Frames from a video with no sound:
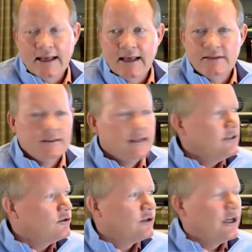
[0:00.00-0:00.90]
And
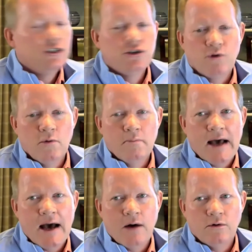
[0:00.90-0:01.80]
yesterday, Jerome
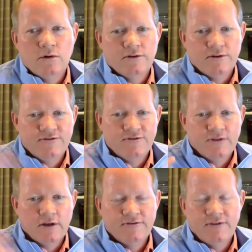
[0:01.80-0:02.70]
Powell,
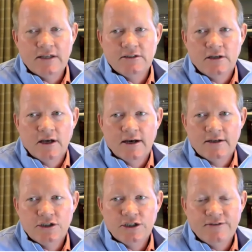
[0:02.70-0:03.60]
the, the Fed
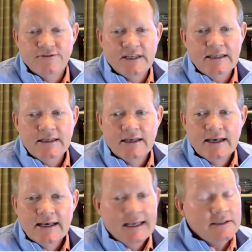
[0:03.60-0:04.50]
uh, chief, he
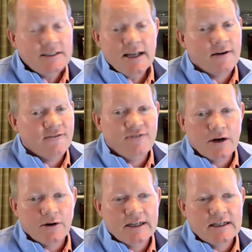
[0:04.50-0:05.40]
he sent a
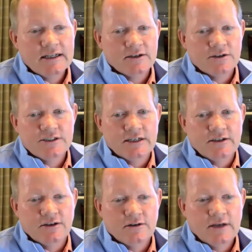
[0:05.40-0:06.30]
very clear
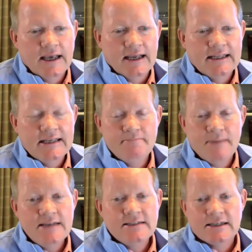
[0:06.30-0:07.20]
signal, and he
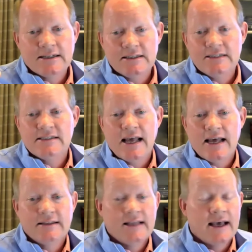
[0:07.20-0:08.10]
basically
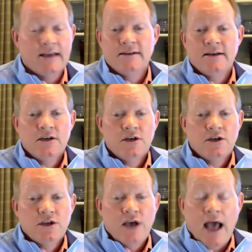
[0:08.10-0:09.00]
said that
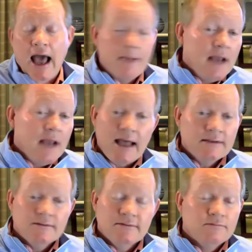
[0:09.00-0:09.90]
I'm
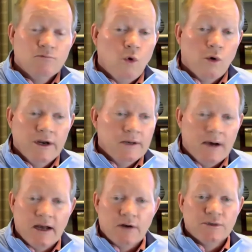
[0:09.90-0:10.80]
not worried
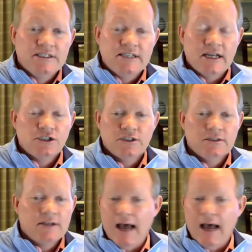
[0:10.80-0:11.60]
about a recession.